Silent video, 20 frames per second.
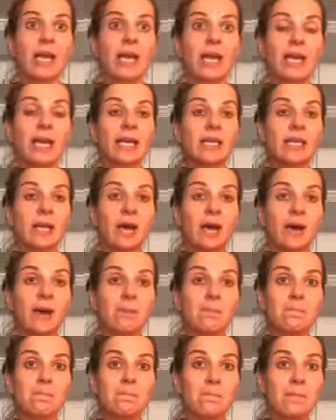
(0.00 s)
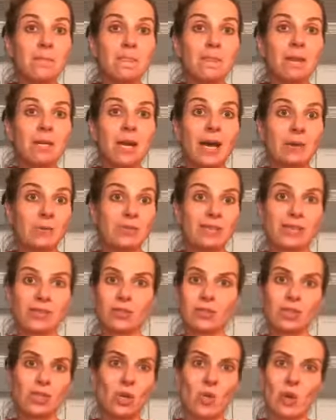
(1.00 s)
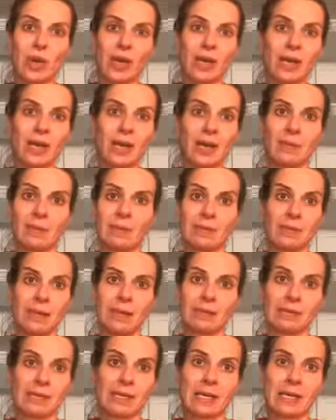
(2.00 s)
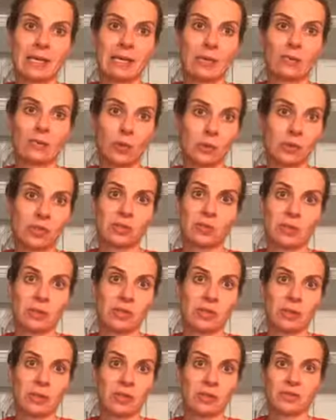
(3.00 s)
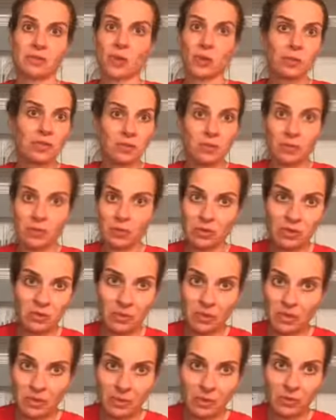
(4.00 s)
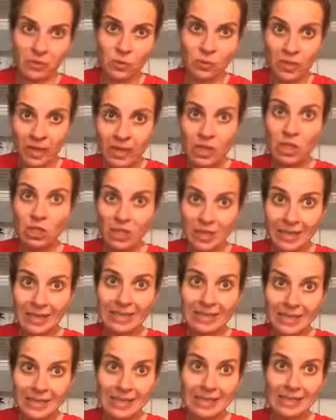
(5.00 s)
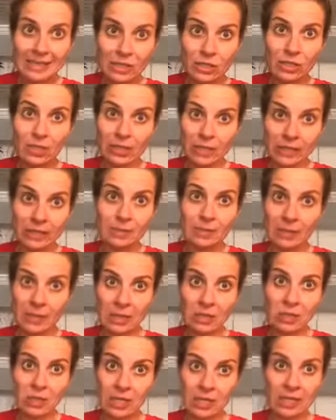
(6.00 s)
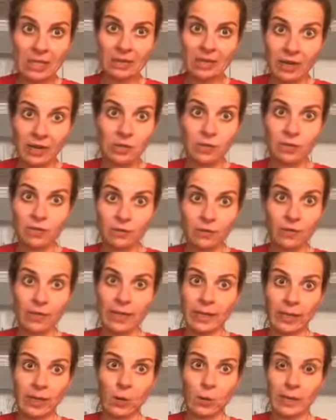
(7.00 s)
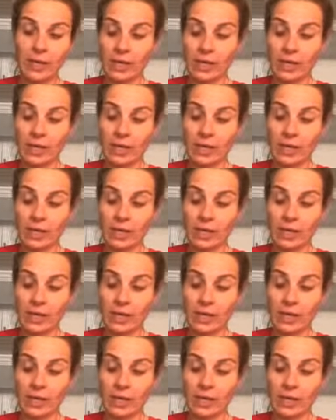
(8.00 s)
And um, I was like, there's no way I'm going to be outside roasting marshmallows. No one's going to be roasting marshmallows. But like the United States is under like, it's been under heat advisory for like a